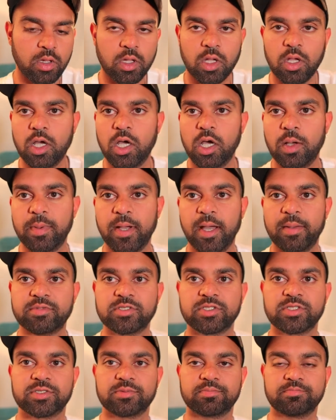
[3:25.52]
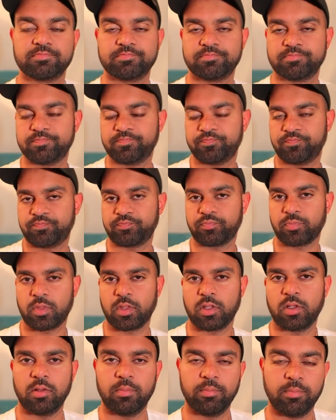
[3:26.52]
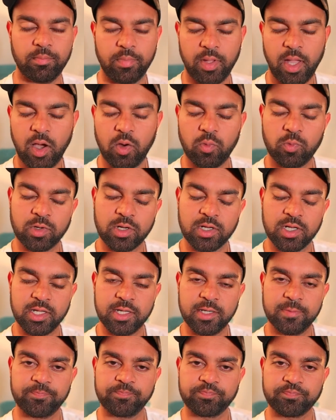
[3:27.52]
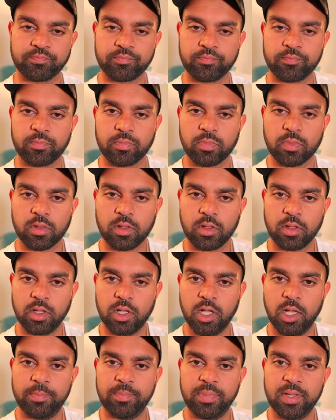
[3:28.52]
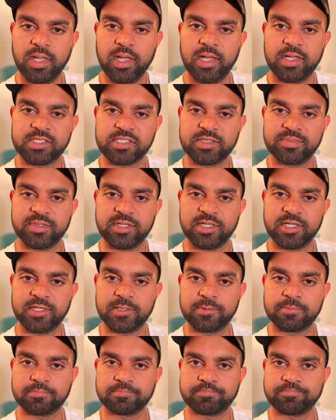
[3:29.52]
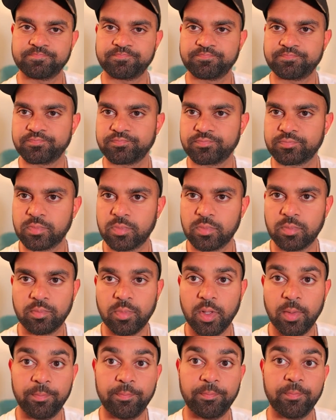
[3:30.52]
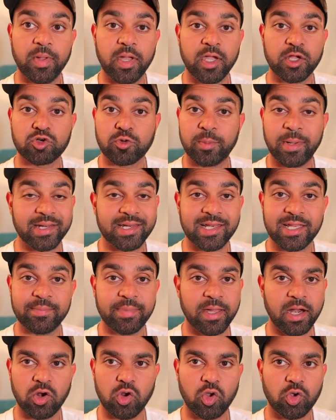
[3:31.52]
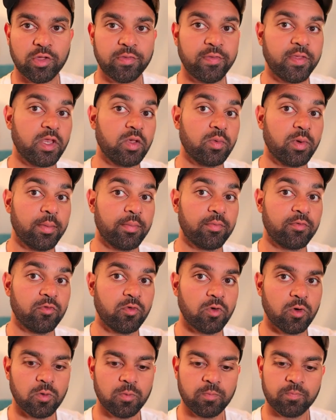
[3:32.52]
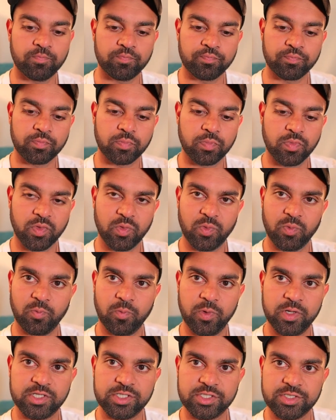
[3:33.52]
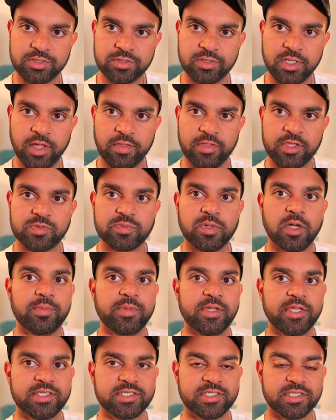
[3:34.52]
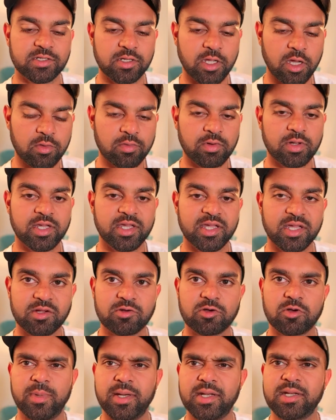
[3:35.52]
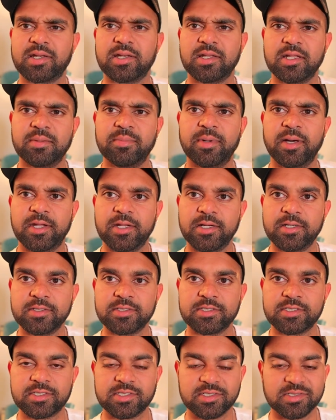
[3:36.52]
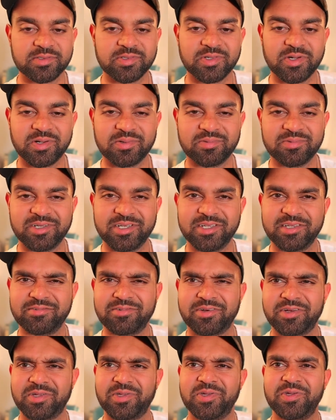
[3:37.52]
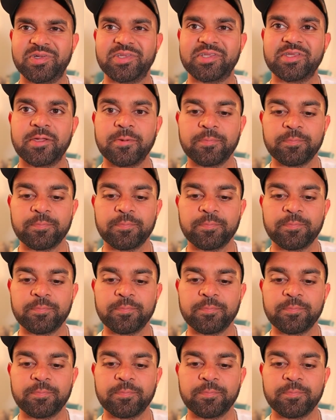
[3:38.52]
perhaps outwardly appear to be incrementally better looking than you were before, which at this moment is still only incrementally better, it's still not really very good.